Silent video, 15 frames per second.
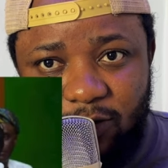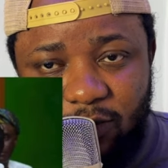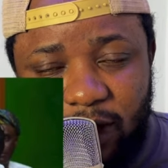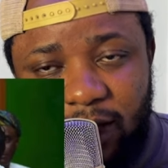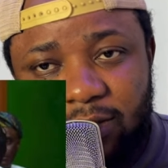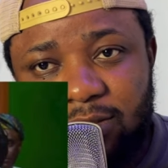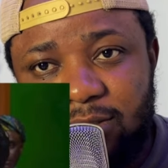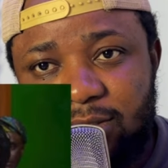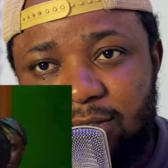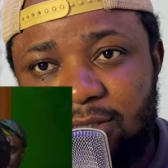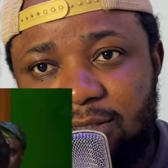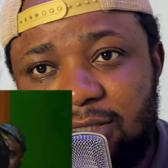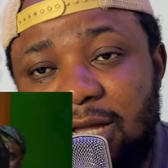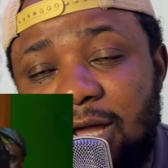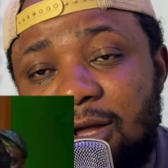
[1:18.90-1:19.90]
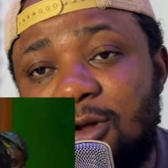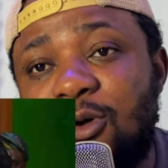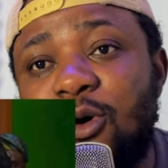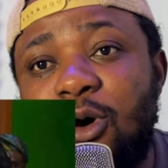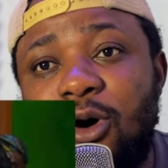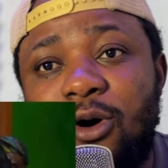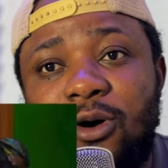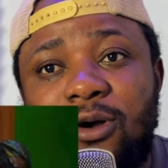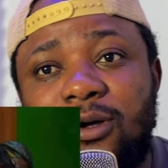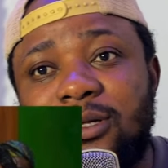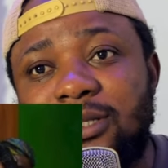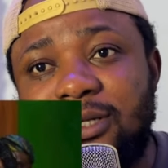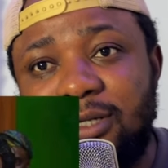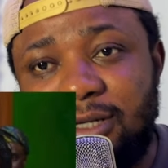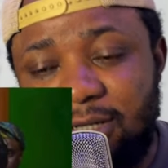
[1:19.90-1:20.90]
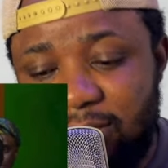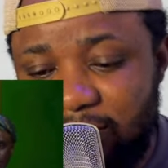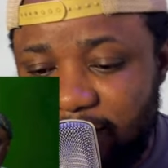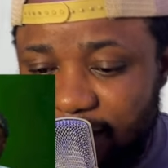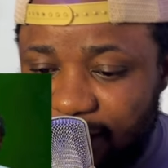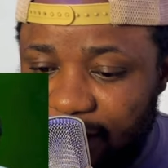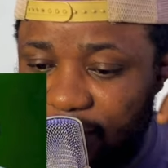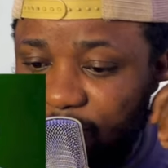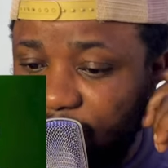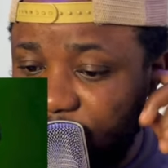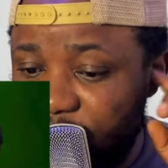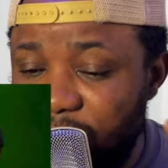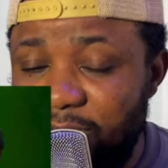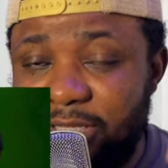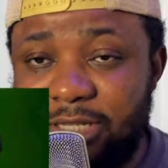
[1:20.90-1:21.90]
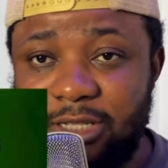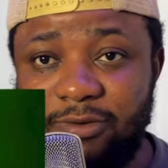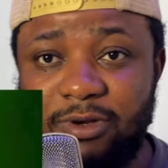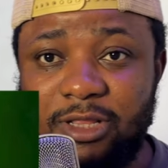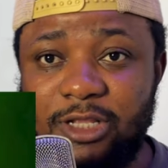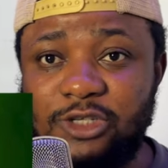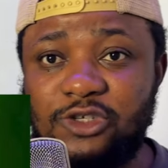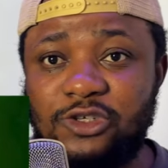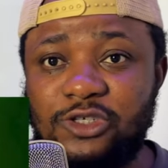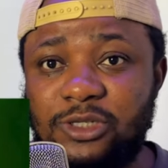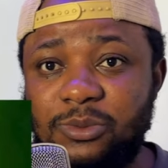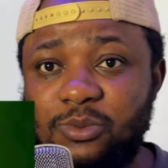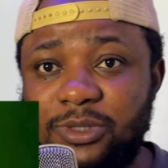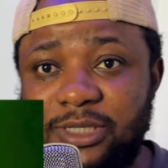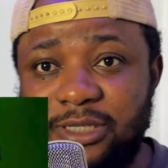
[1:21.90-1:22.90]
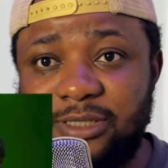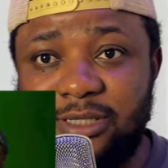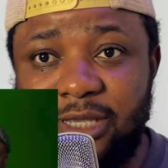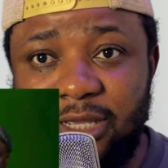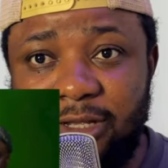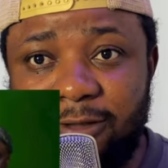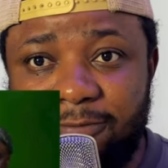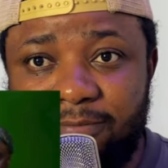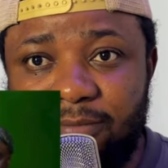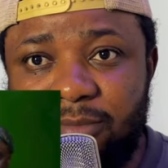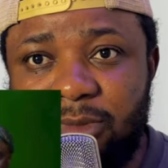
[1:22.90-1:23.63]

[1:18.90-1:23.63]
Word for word: Well, thank God, he was already in a relationship with this girl,